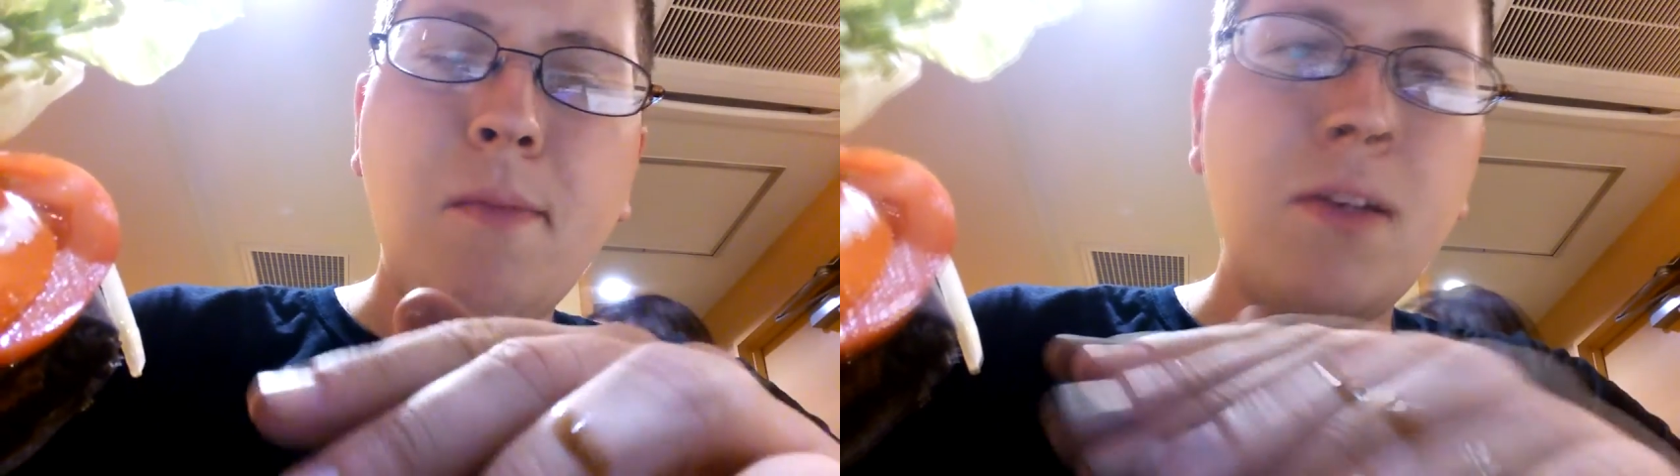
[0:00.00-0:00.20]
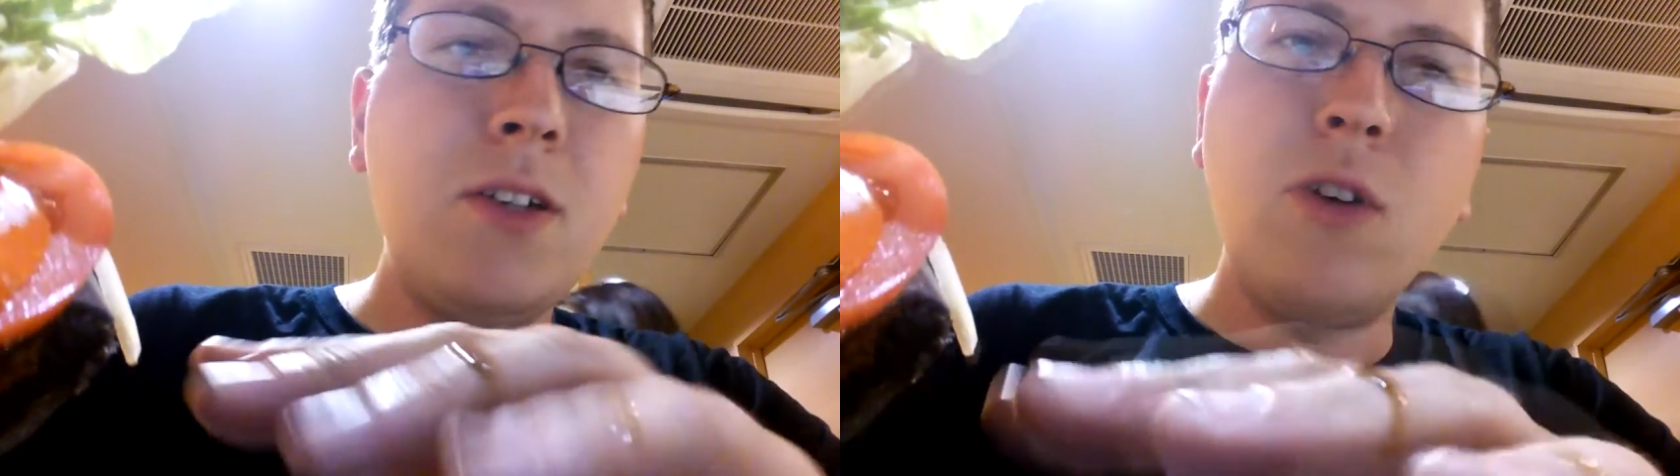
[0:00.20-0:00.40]

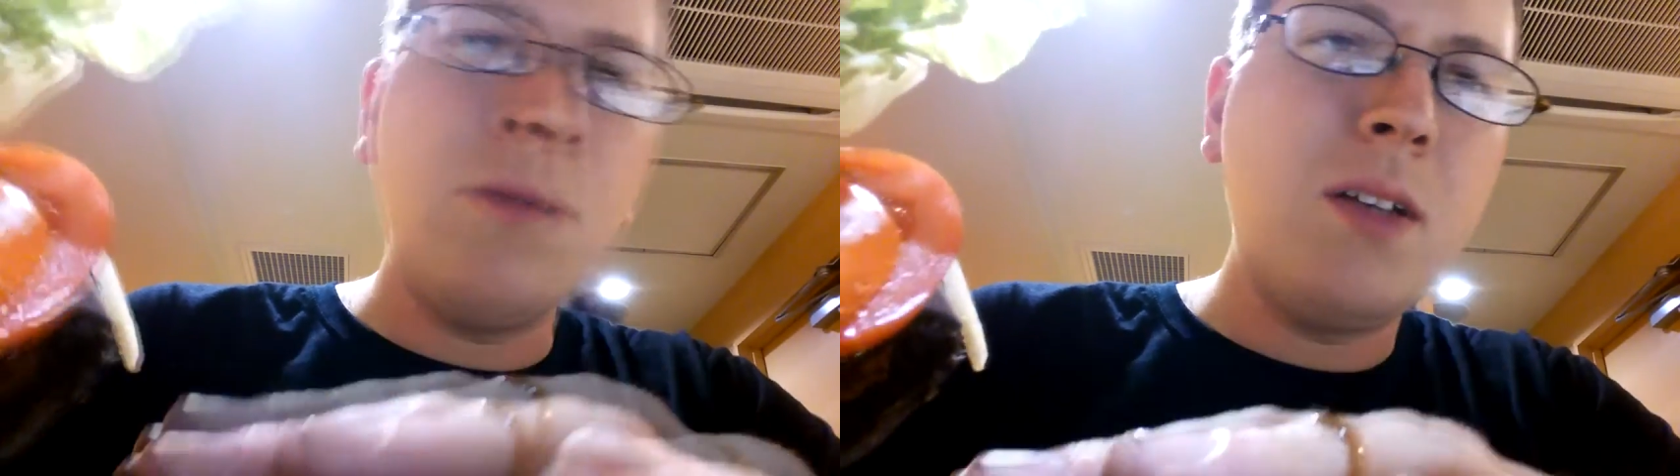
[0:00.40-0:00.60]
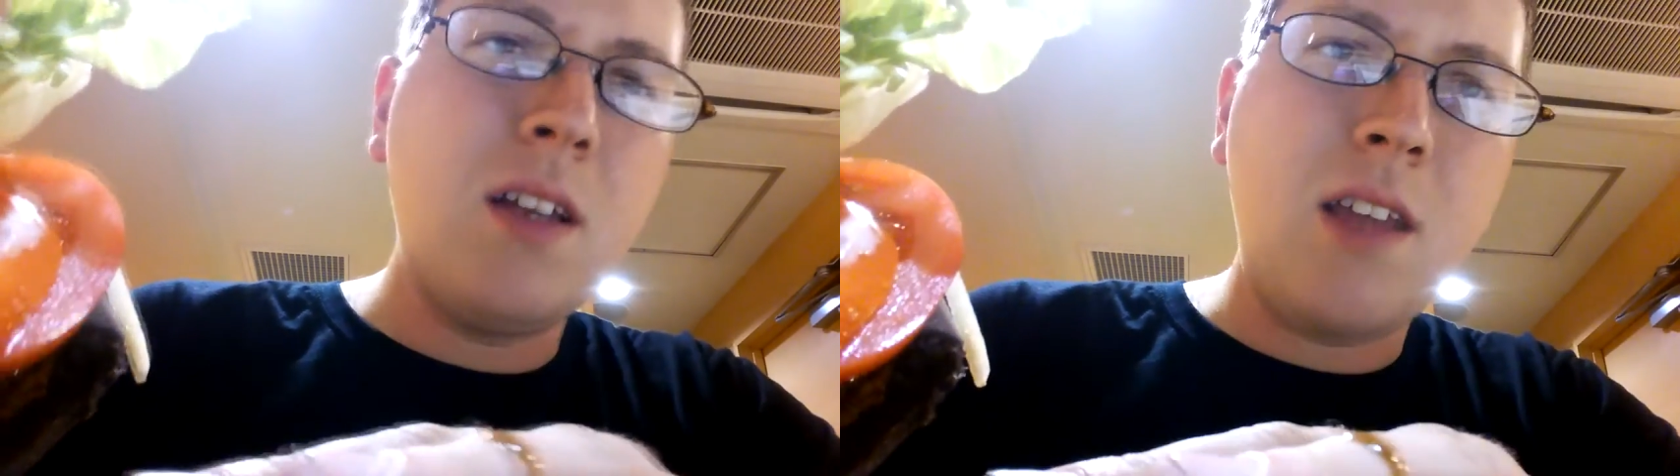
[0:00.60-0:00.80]
but you
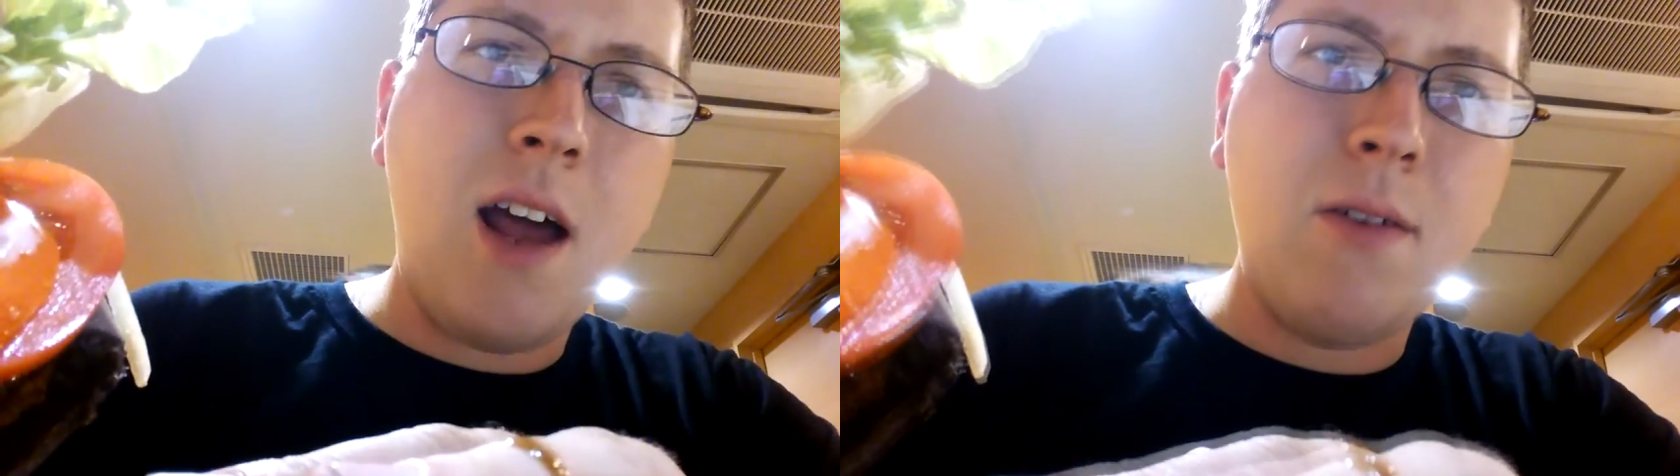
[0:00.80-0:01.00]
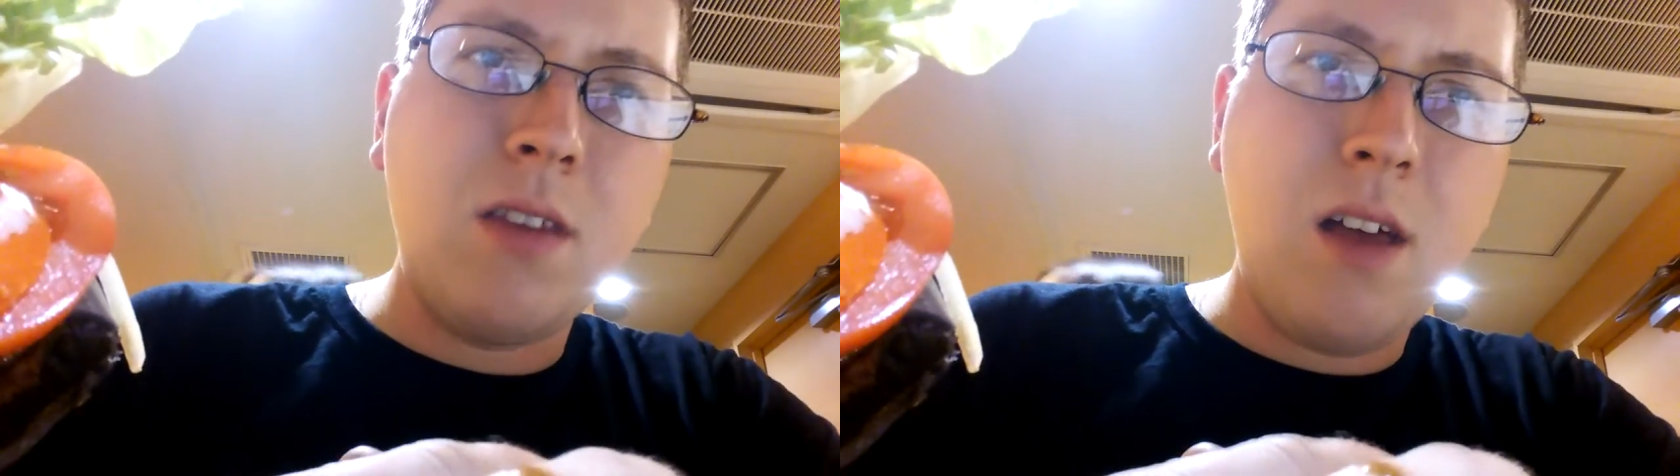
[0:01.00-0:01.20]
normally get
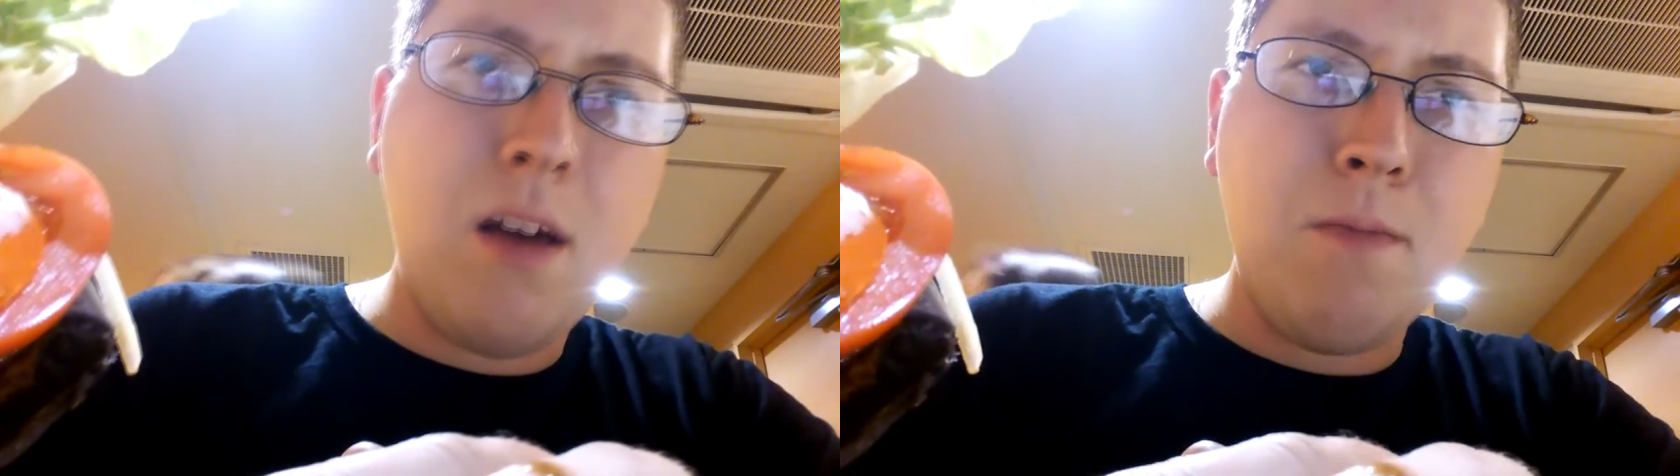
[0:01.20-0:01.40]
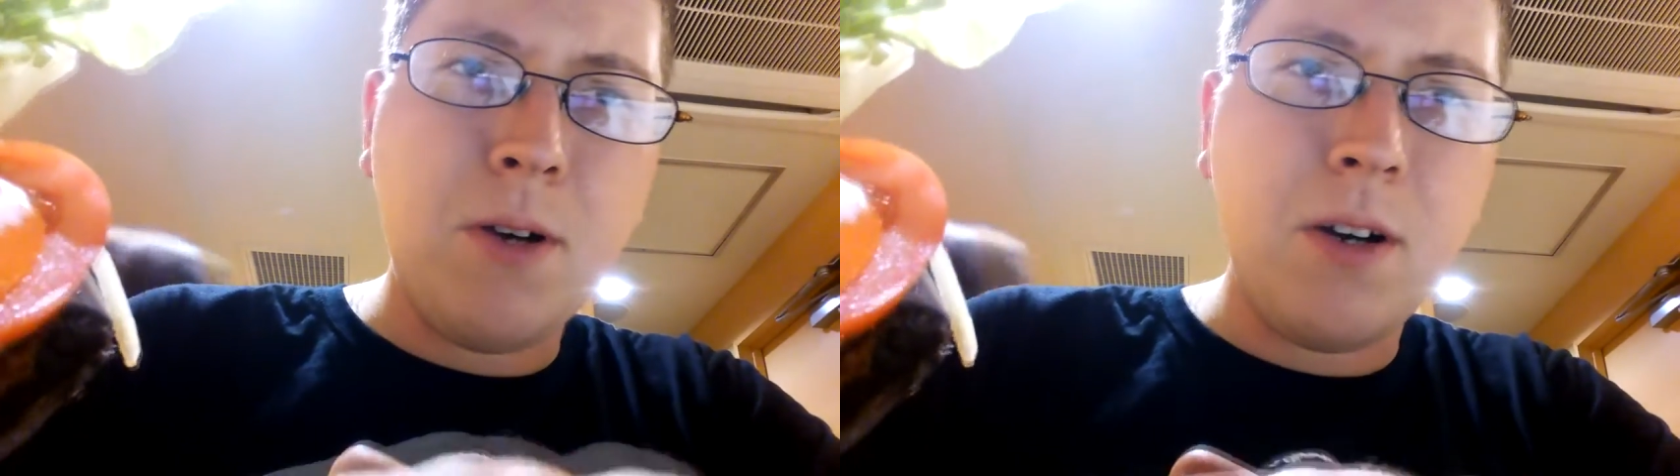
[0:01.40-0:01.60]
that with
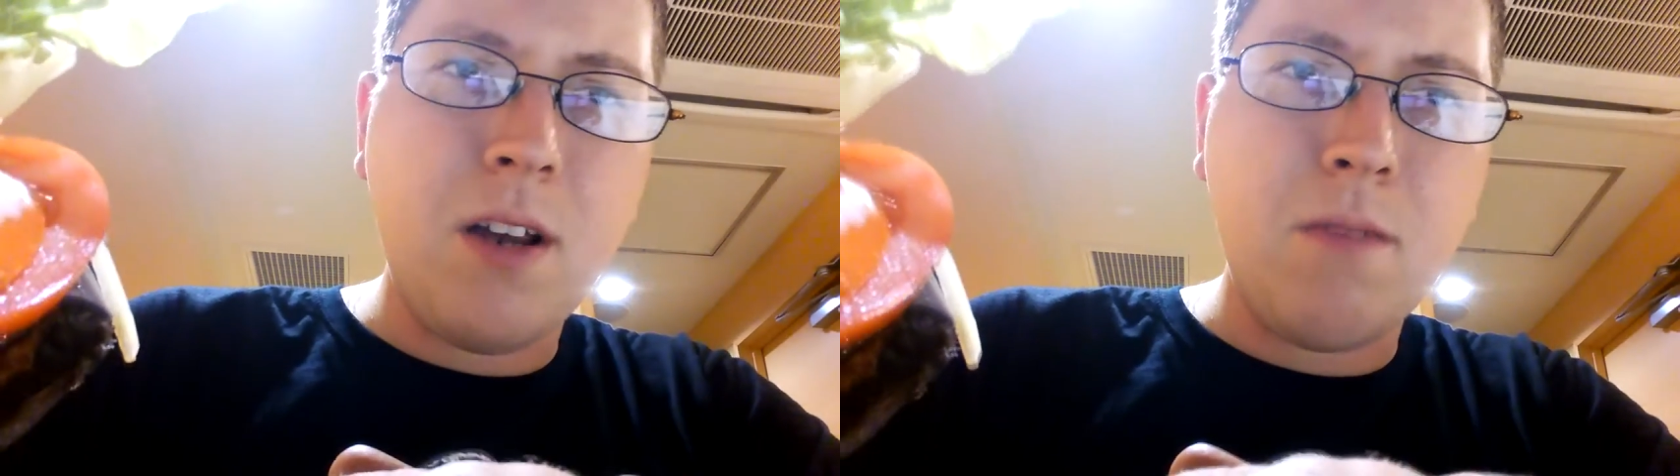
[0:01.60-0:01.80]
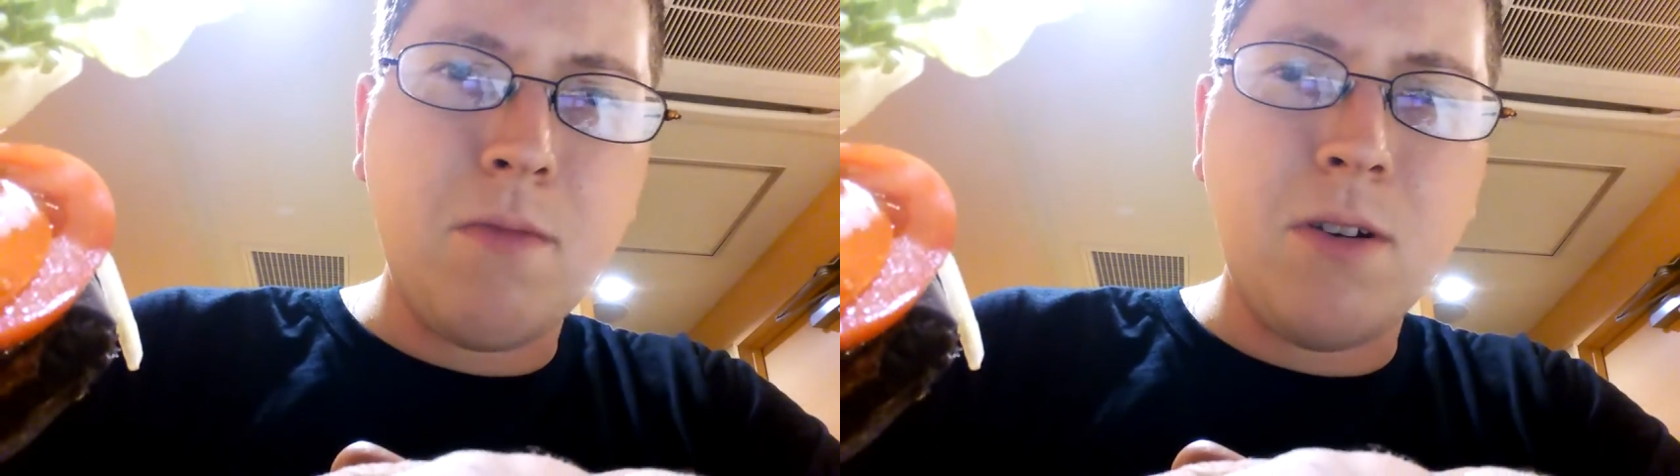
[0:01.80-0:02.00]
uh, Burger
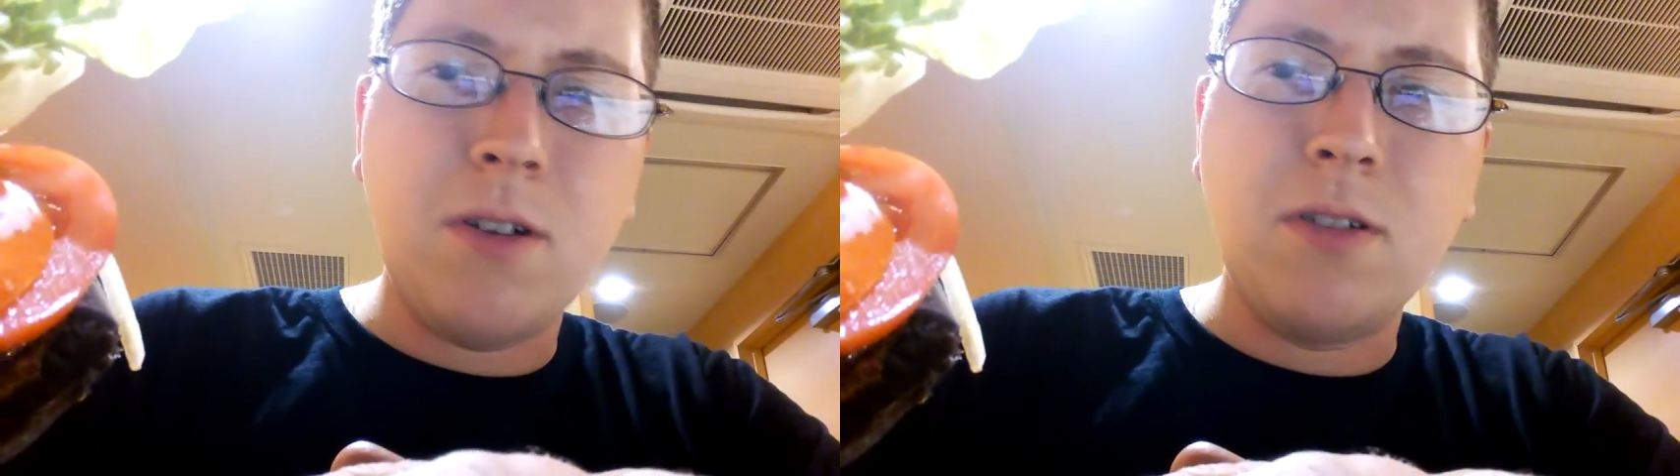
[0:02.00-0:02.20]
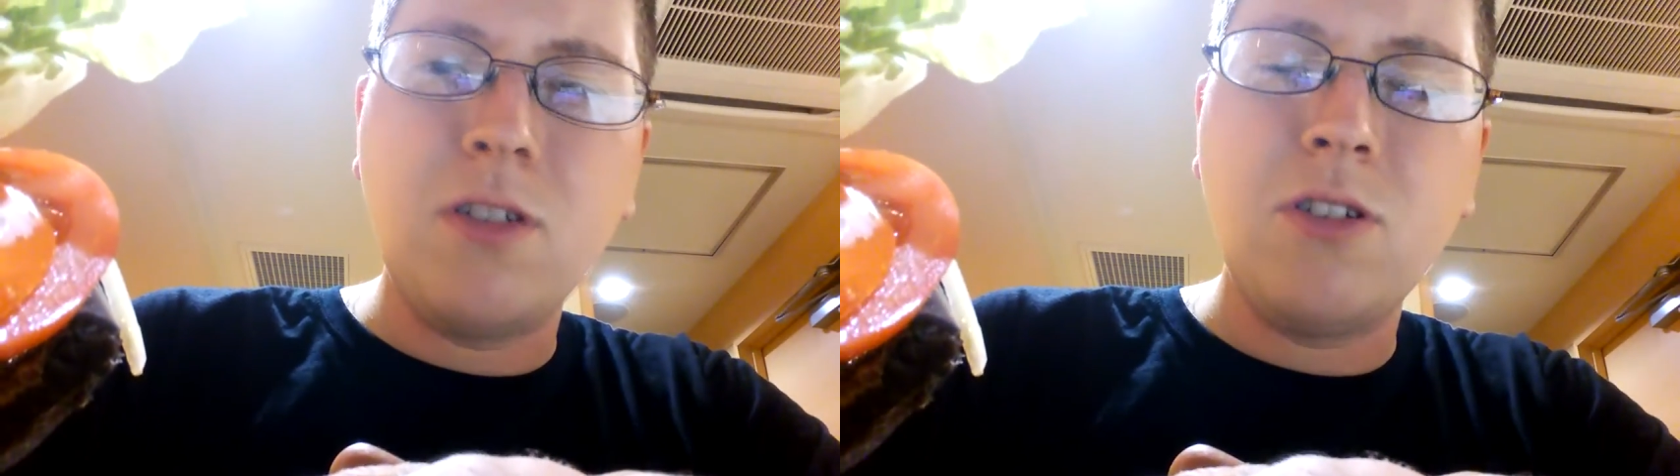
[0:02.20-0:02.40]
King burgers.